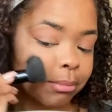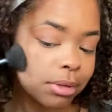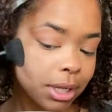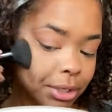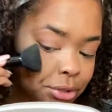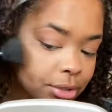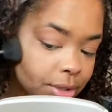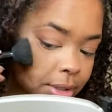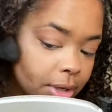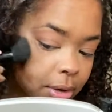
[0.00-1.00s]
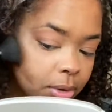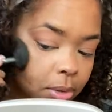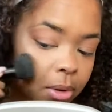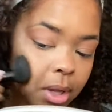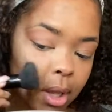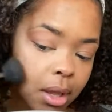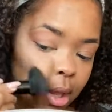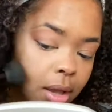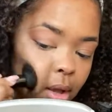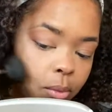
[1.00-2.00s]
blush, so
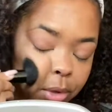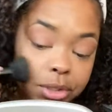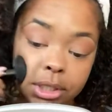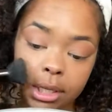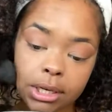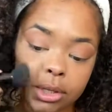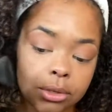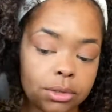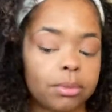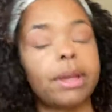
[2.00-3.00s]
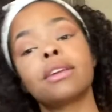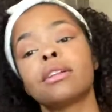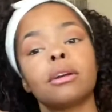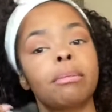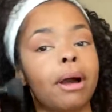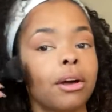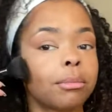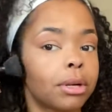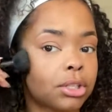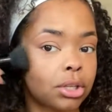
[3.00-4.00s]
we're just gonna use a regular powder
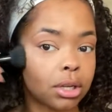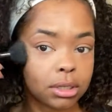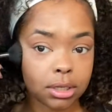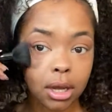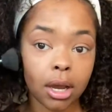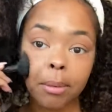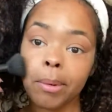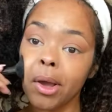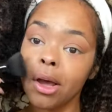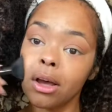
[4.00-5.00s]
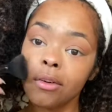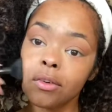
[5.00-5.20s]
brush on top of